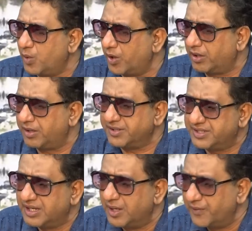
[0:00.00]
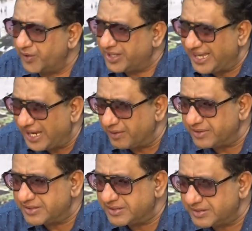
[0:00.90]
workers for
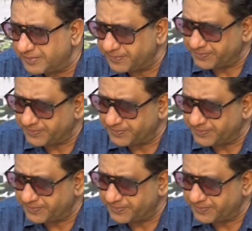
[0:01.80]
years,